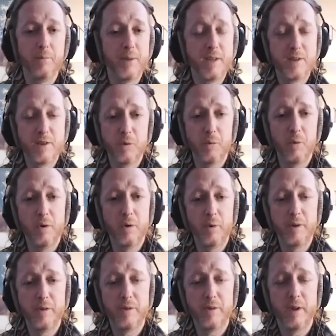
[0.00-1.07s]
album. That's the
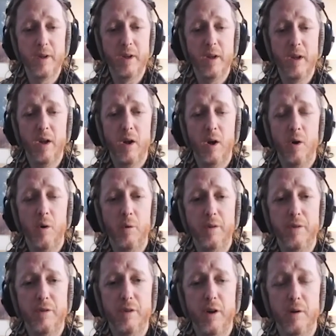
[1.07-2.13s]
one with
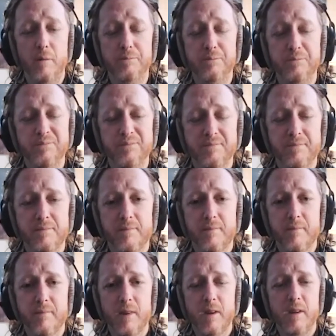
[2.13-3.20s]
with um,
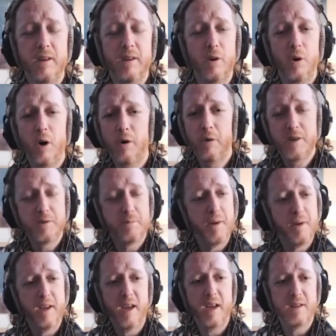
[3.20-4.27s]
you know all
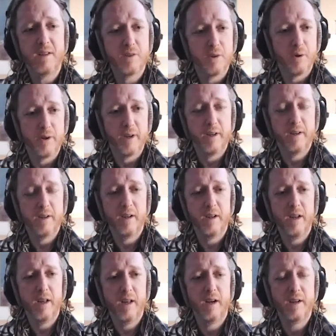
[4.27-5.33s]
his big hits on it.
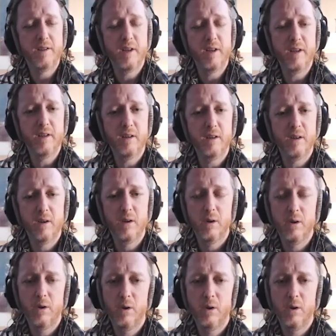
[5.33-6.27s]
Yep. And I said